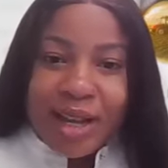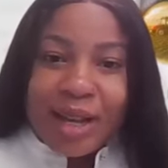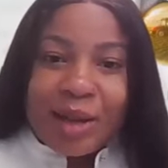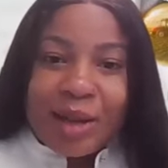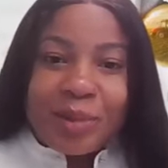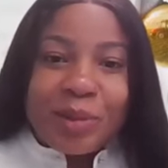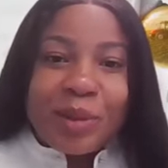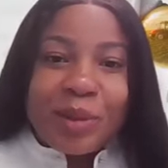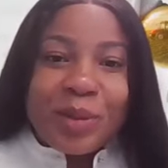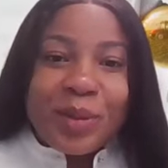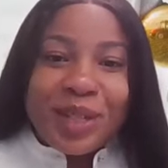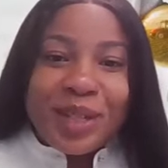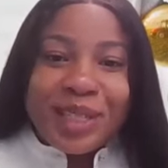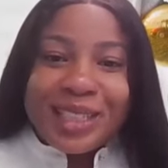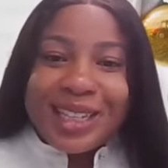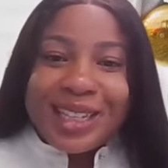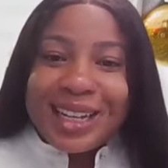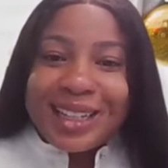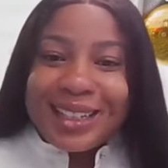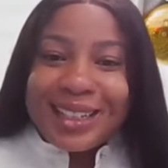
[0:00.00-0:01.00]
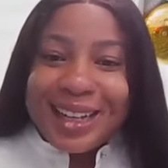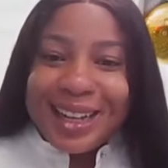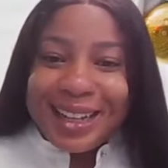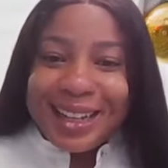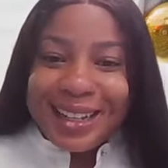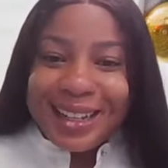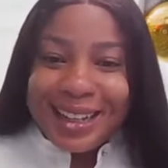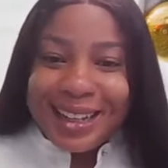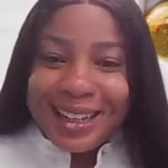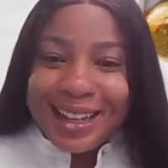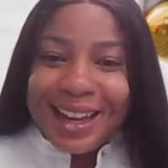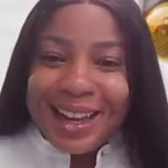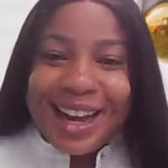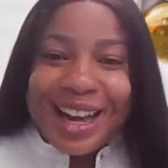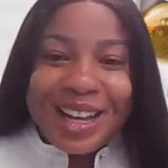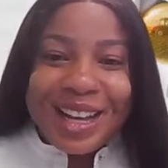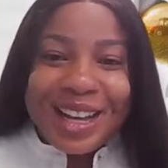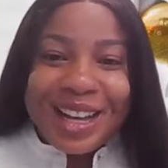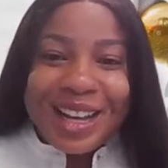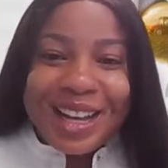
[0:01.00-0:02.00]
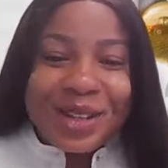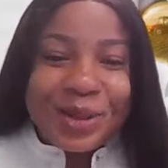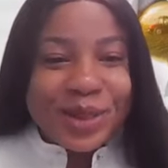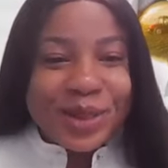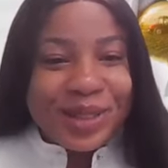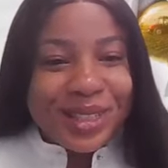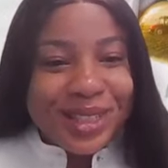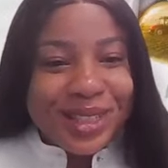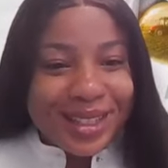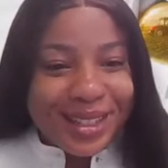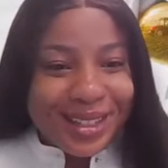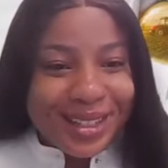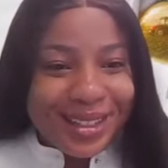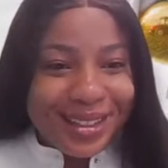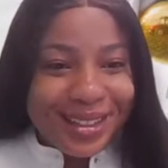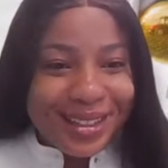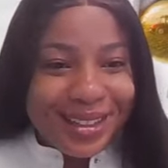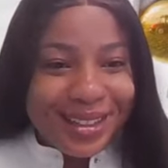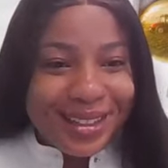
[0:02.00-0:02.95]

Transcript: Tobechi and Kale, how are you doing today?